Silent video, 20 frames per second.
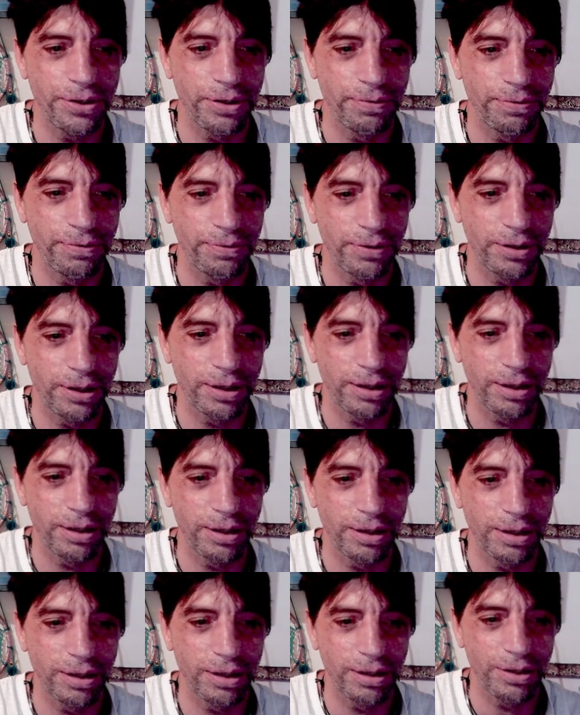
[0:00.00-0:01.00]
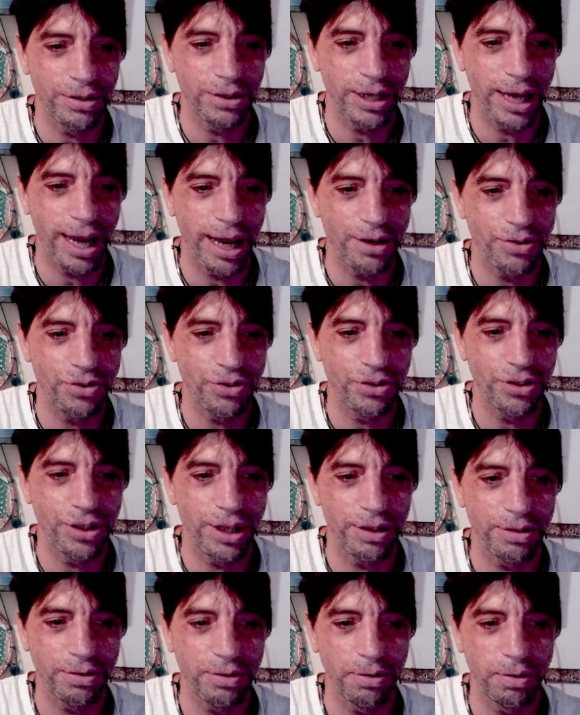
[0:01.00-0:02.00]
of uh,
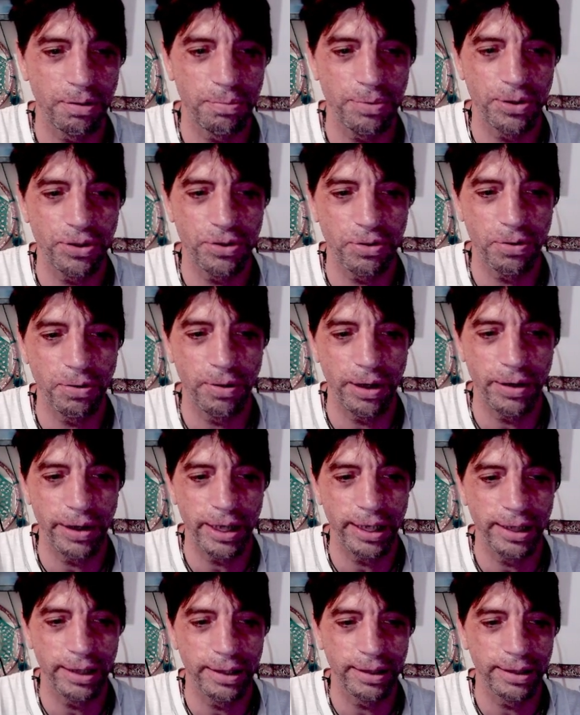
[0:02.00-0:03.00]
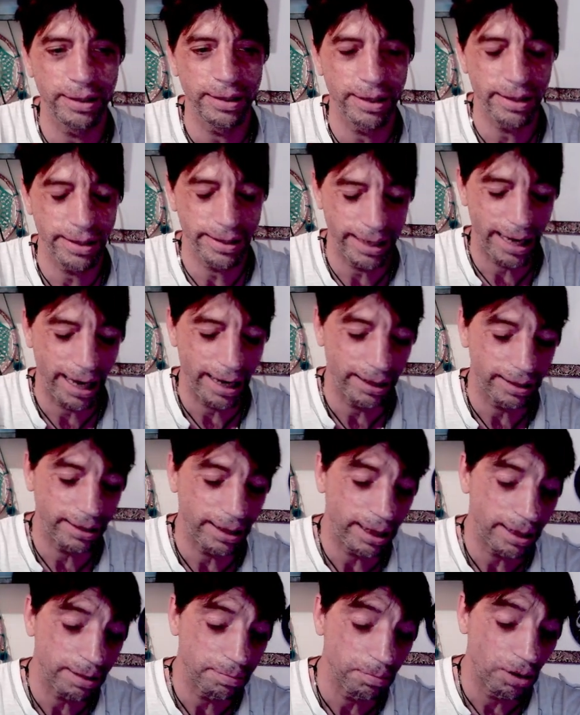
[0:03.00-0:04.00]
that's going to be squaring uh, Saturn
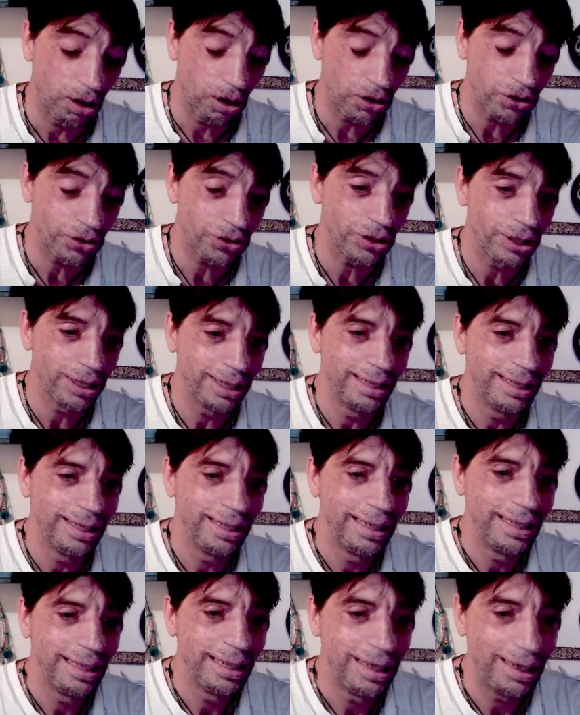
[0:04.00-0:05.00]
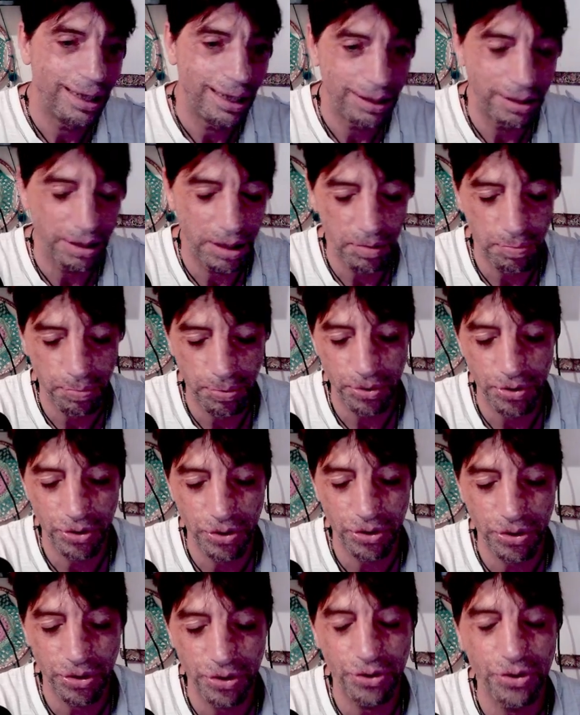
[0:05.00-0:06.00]
and Mars at these
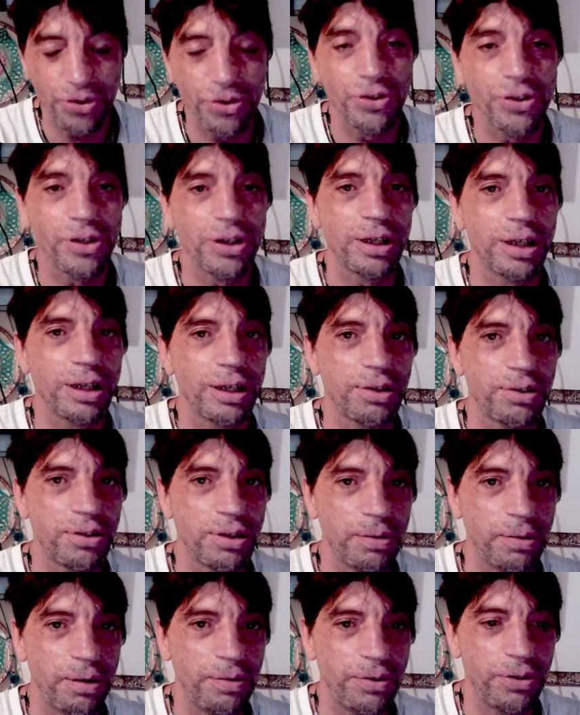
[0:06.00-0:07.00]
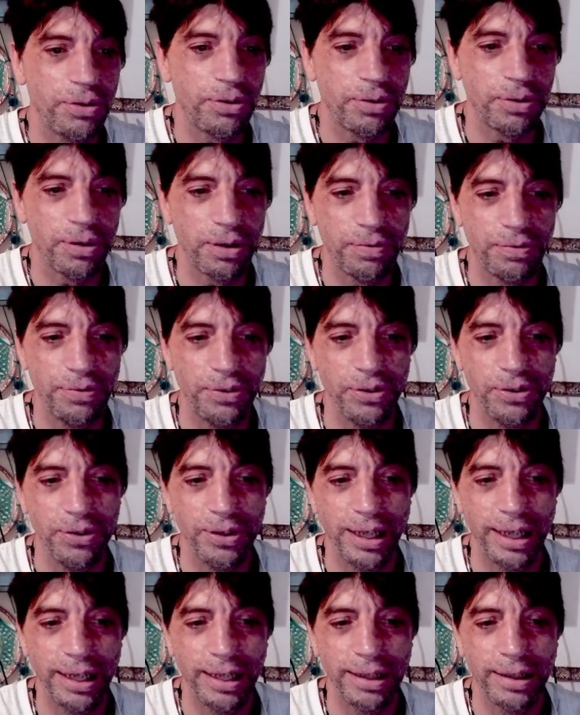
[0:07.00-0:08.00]
positions uh, some of you is gonna feel
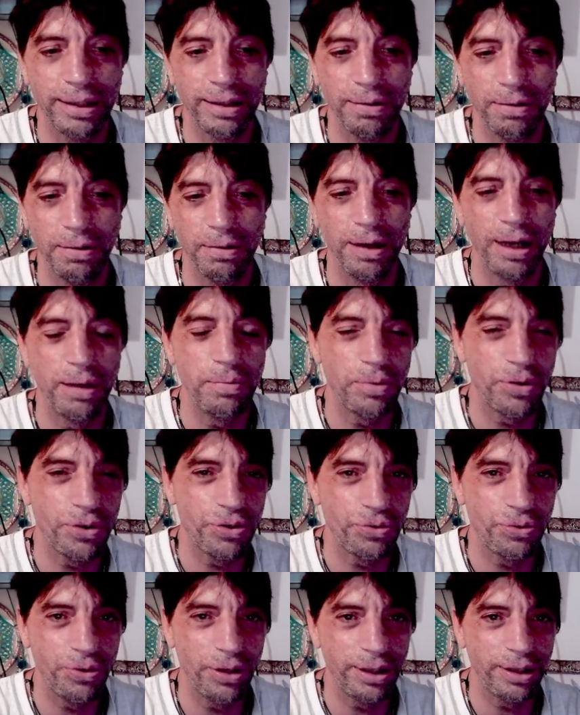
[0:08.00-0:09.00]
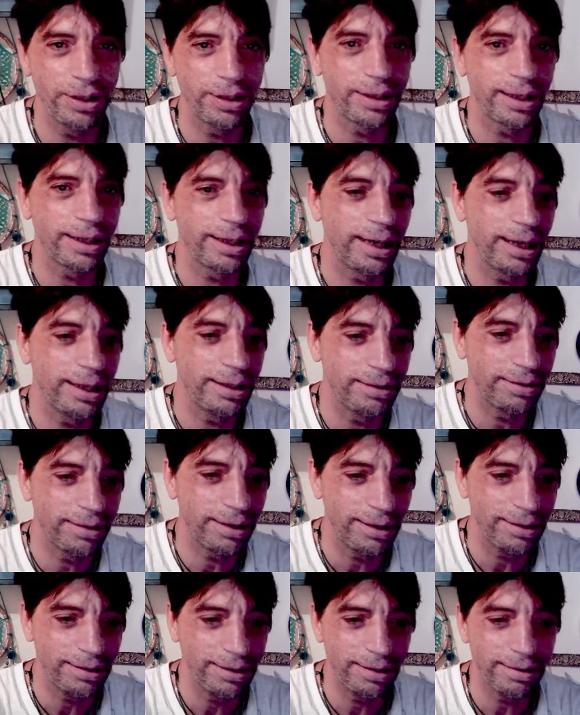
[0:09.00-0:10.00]
like oh I'm restricted I can't
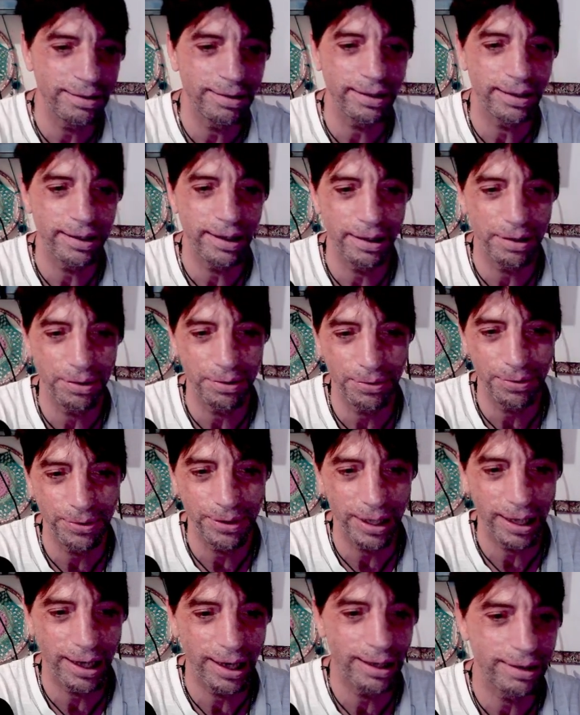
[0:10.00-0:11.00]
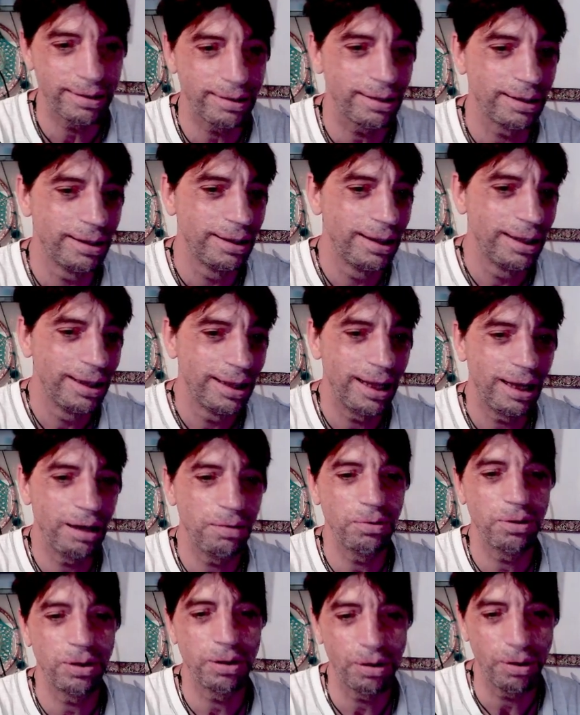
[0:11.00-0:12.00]
say this I can't do that I
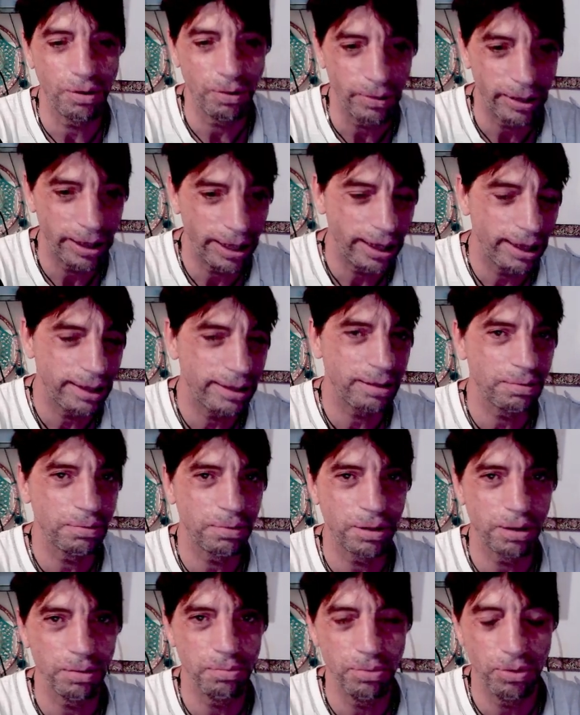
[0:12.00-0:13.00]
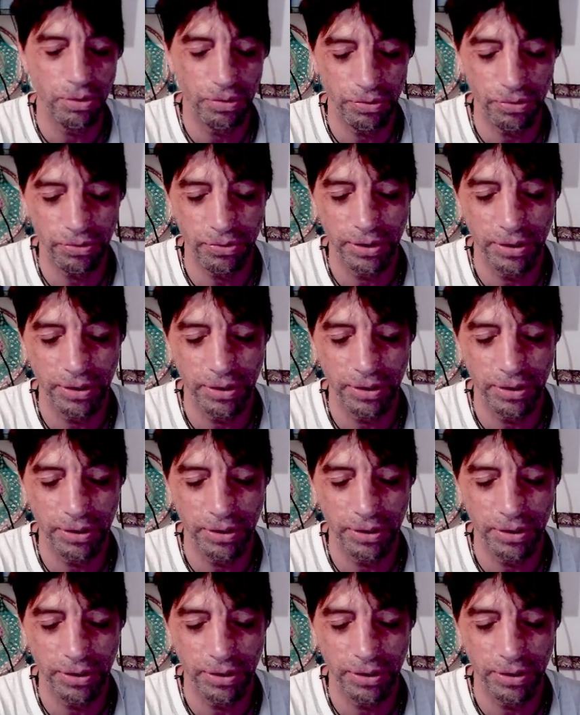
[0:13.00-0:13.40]
want to go ahead I want to move